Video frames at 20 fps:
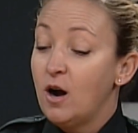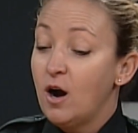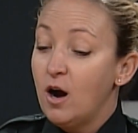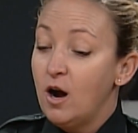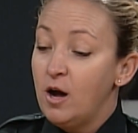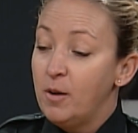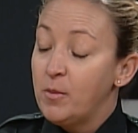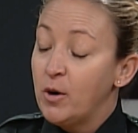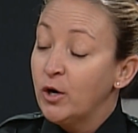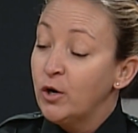
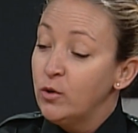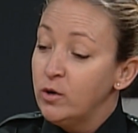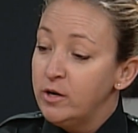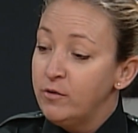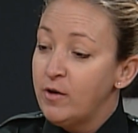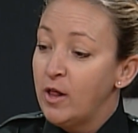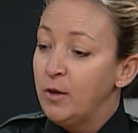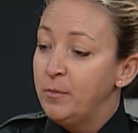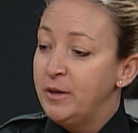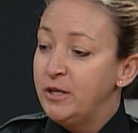Our career
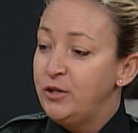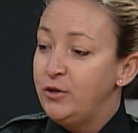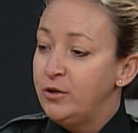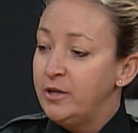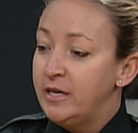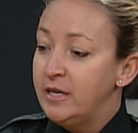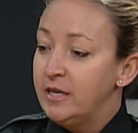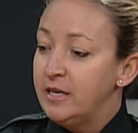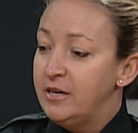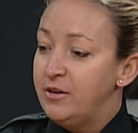development
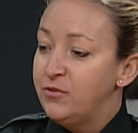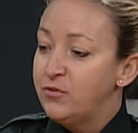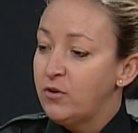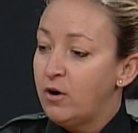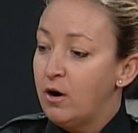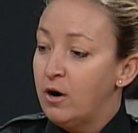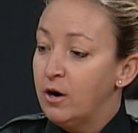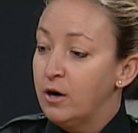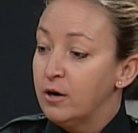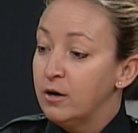unit is
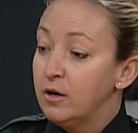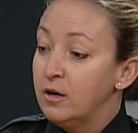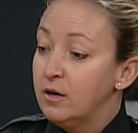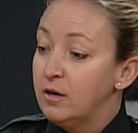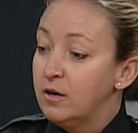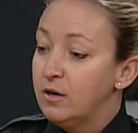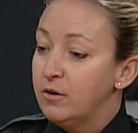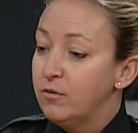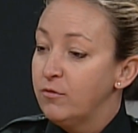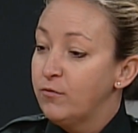our
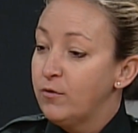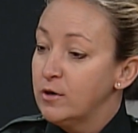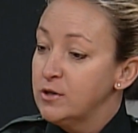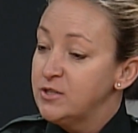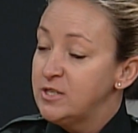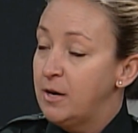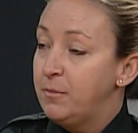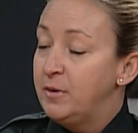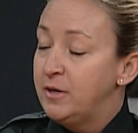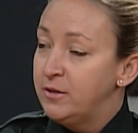first
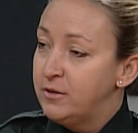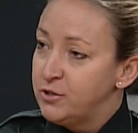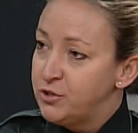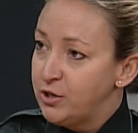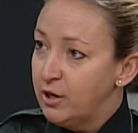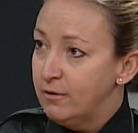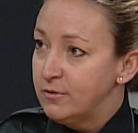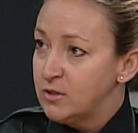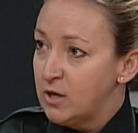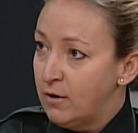step into the
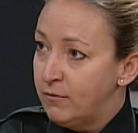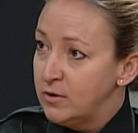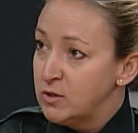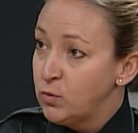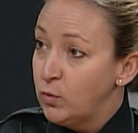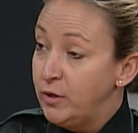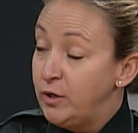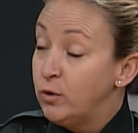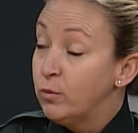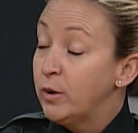Sheriff's Office.
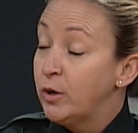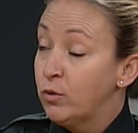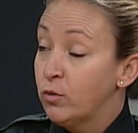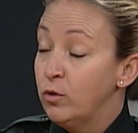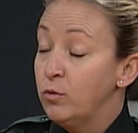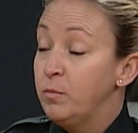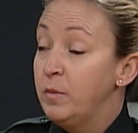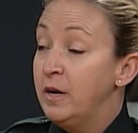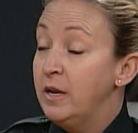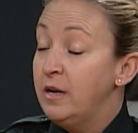We do
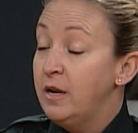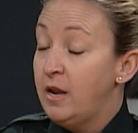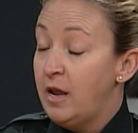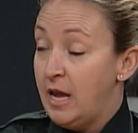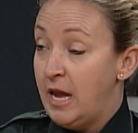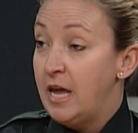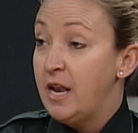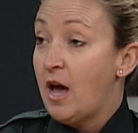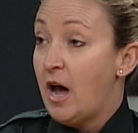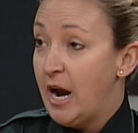recruitment
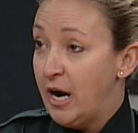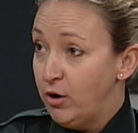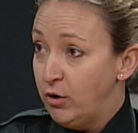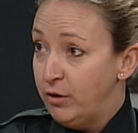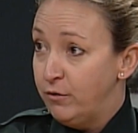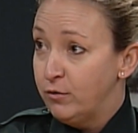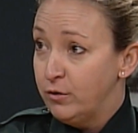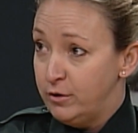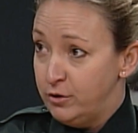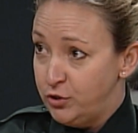and
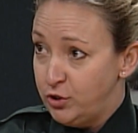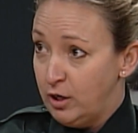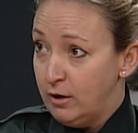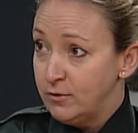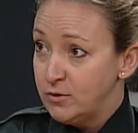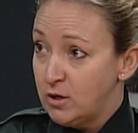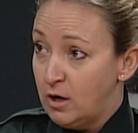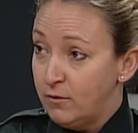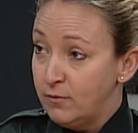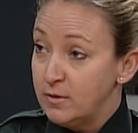hiring for the
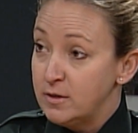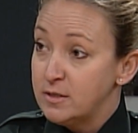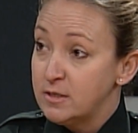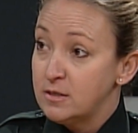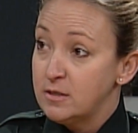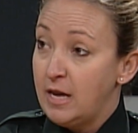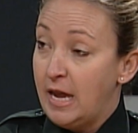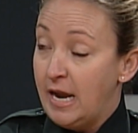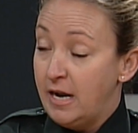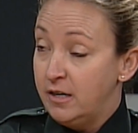Sheriff's
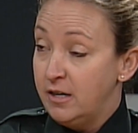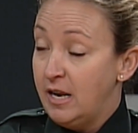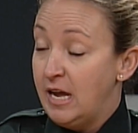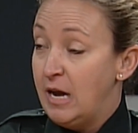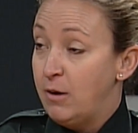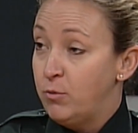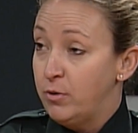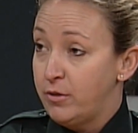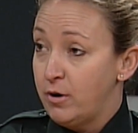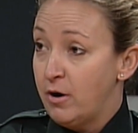Office, hand in
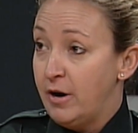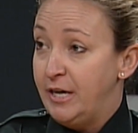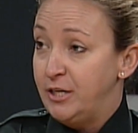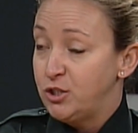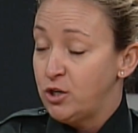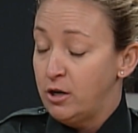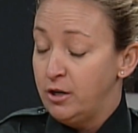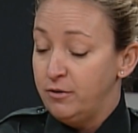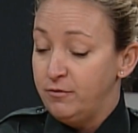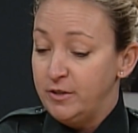hand with our
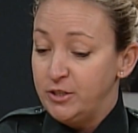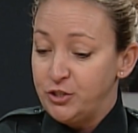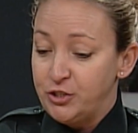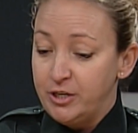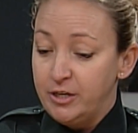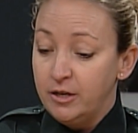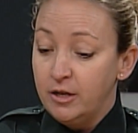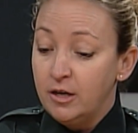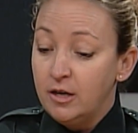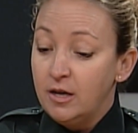HR
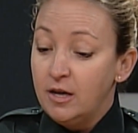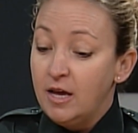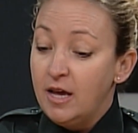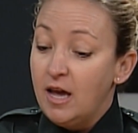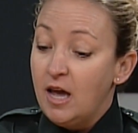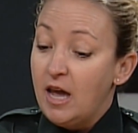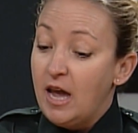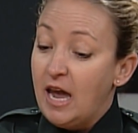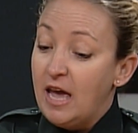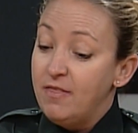division.
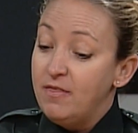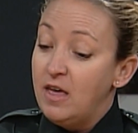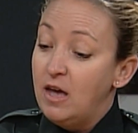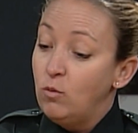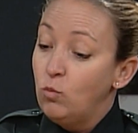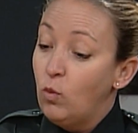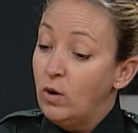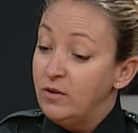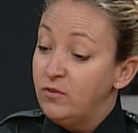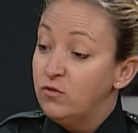And
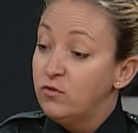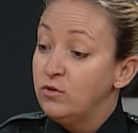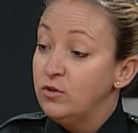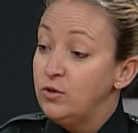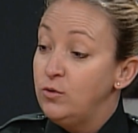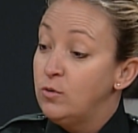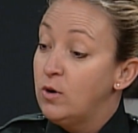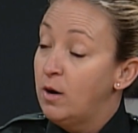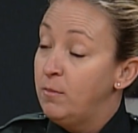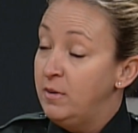then once
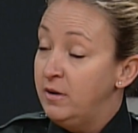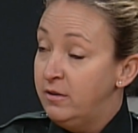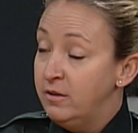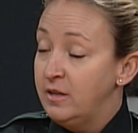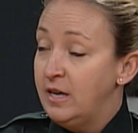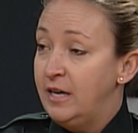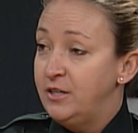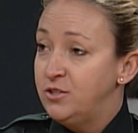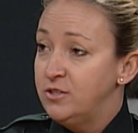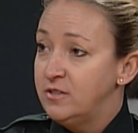you come into
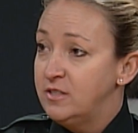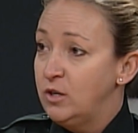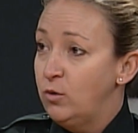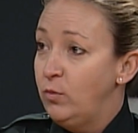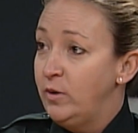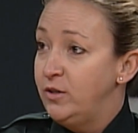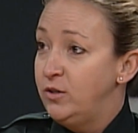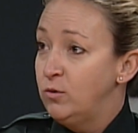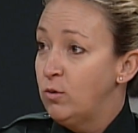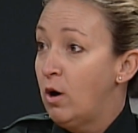the agency,
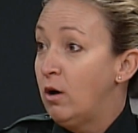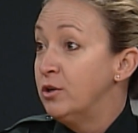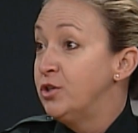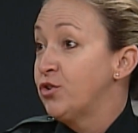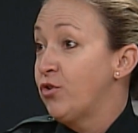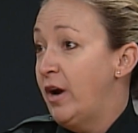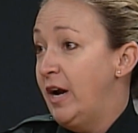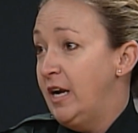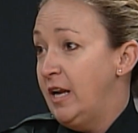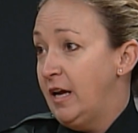we do all
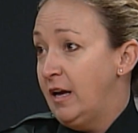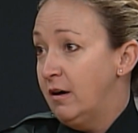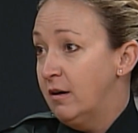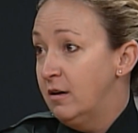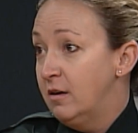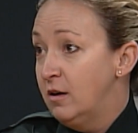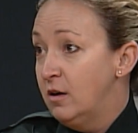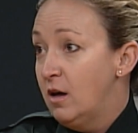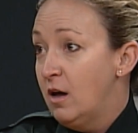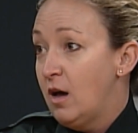training,
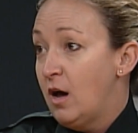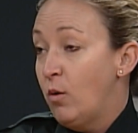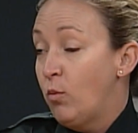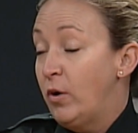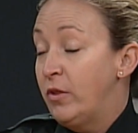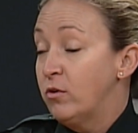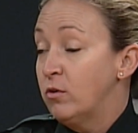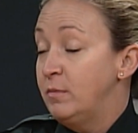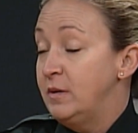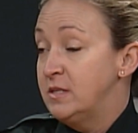
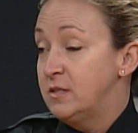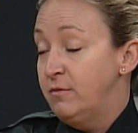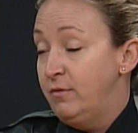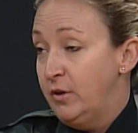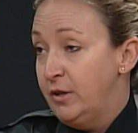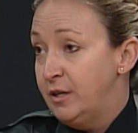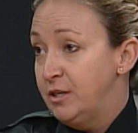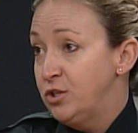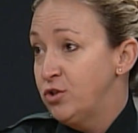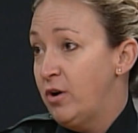whether it be
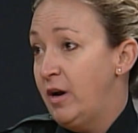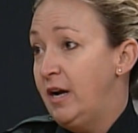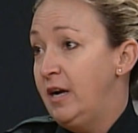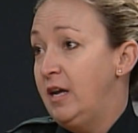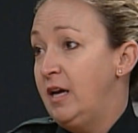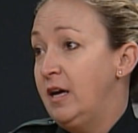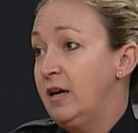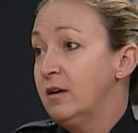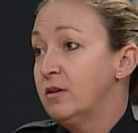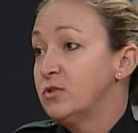civilian
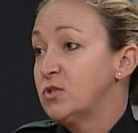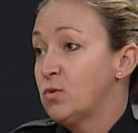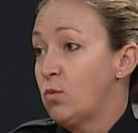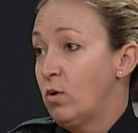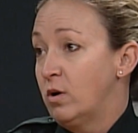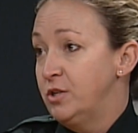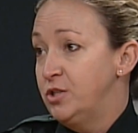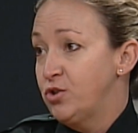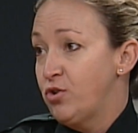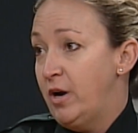training,
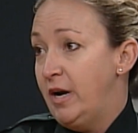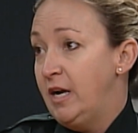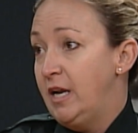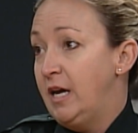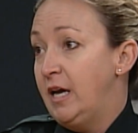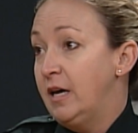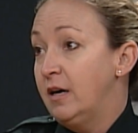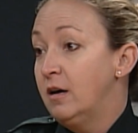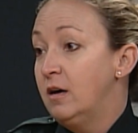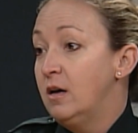sworn
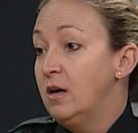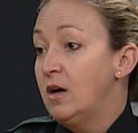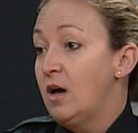training.